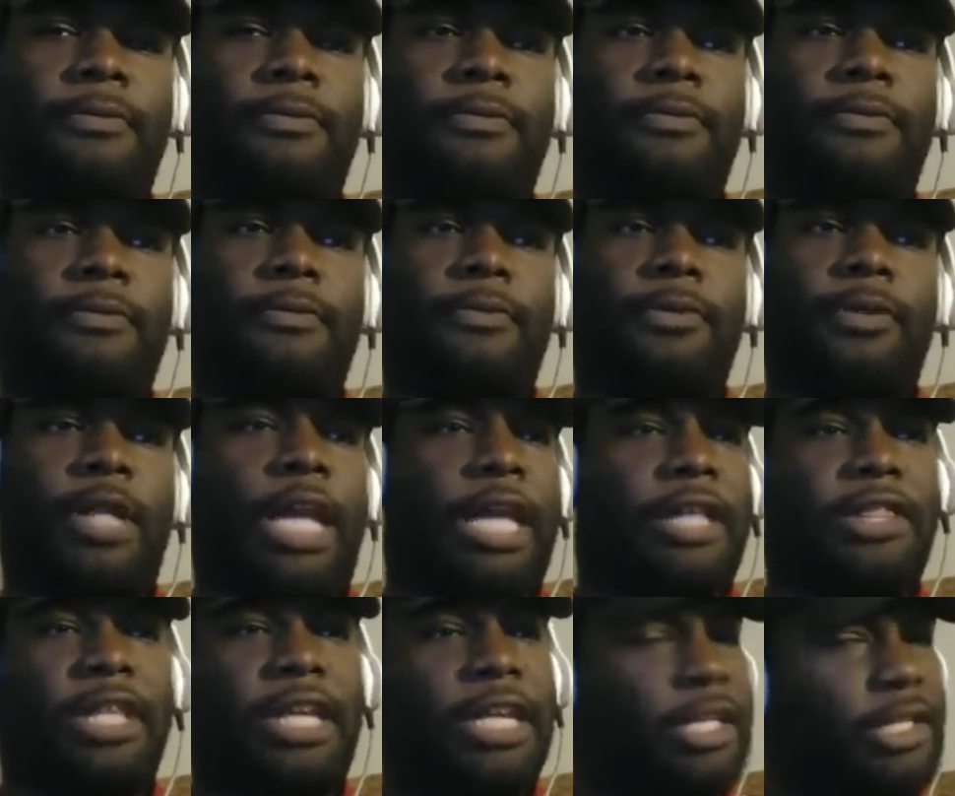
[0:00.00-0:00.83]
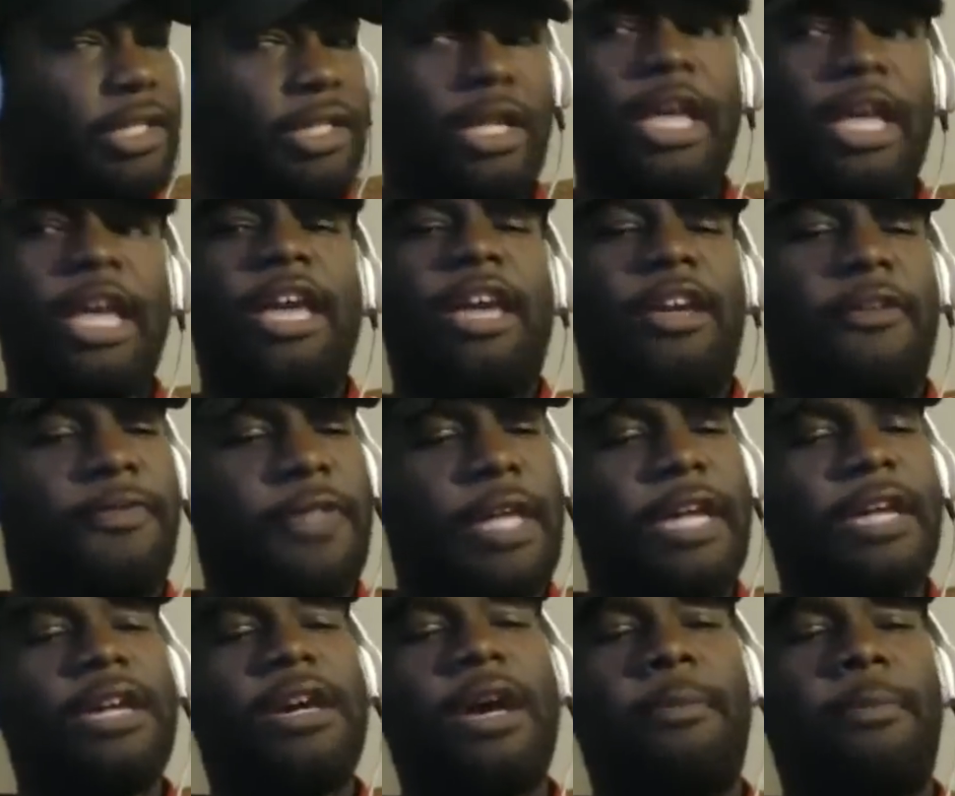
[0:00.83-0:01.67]
if they
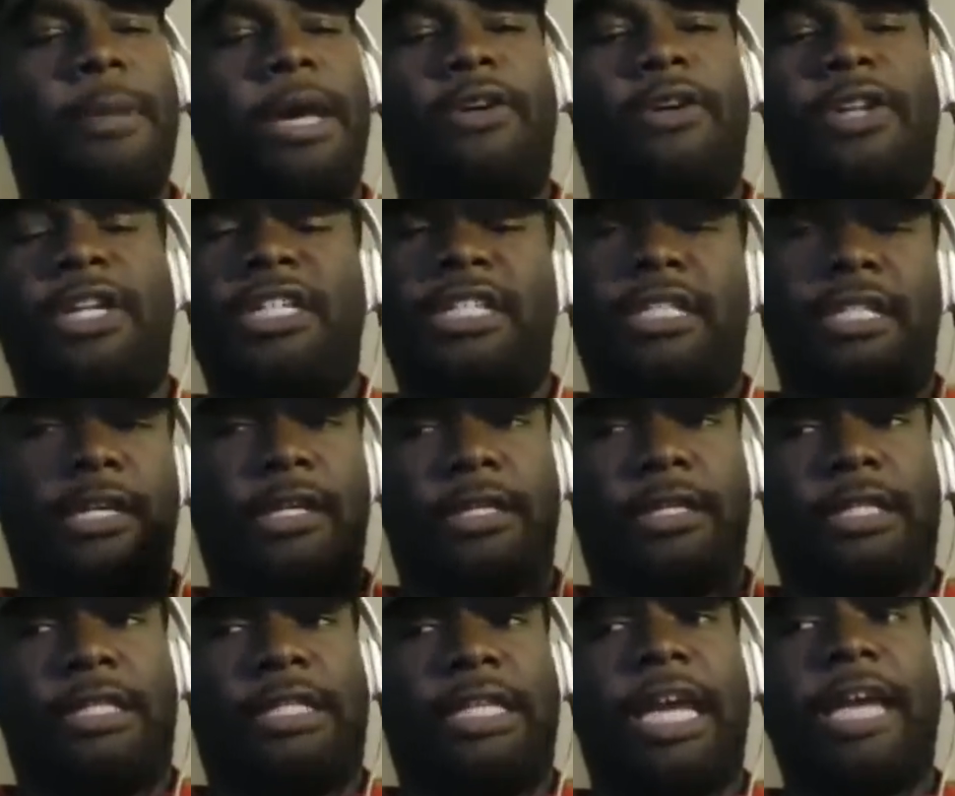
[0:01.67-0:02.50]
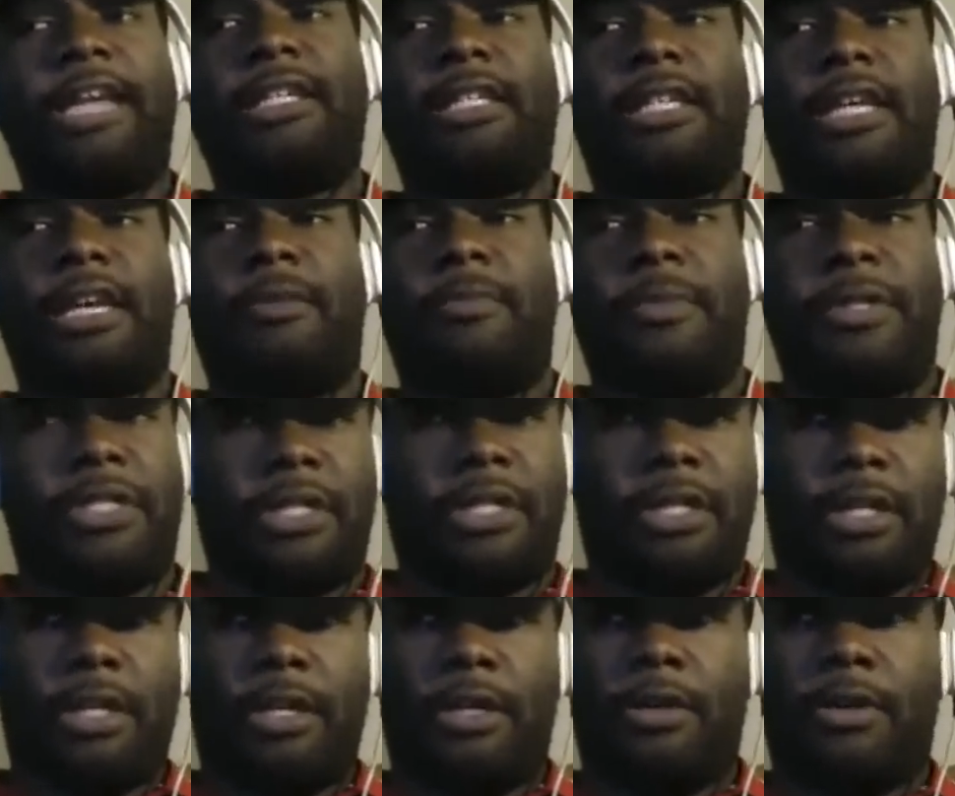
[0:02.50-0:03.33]
come out and it's the exact same as the
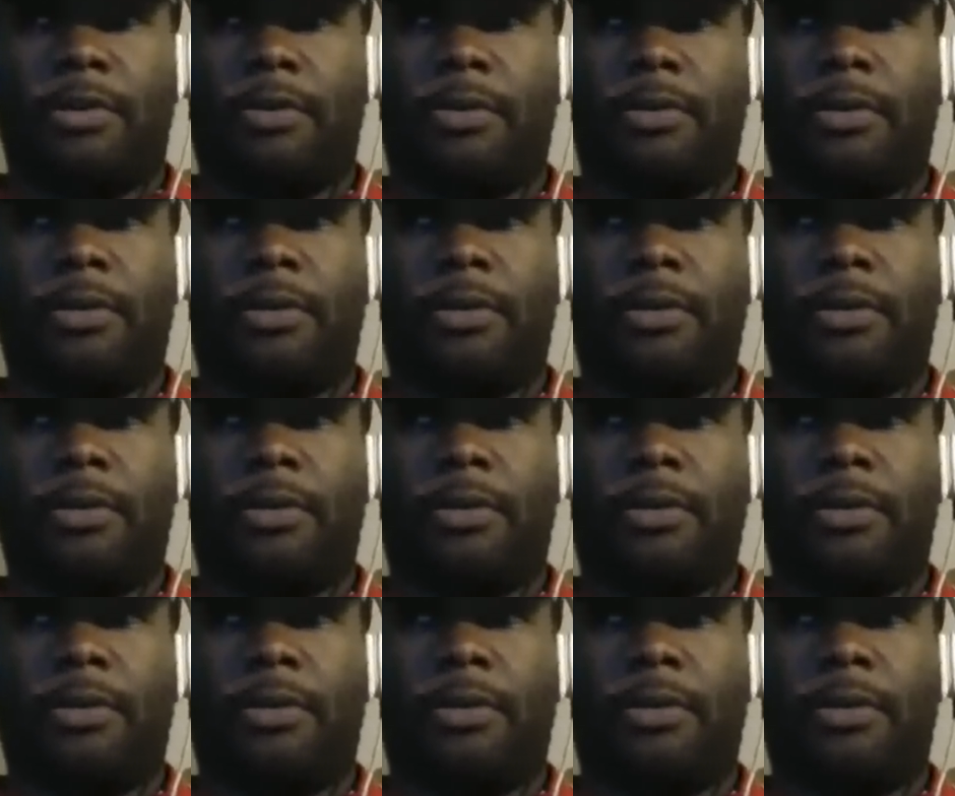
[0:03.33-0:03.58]
Neo,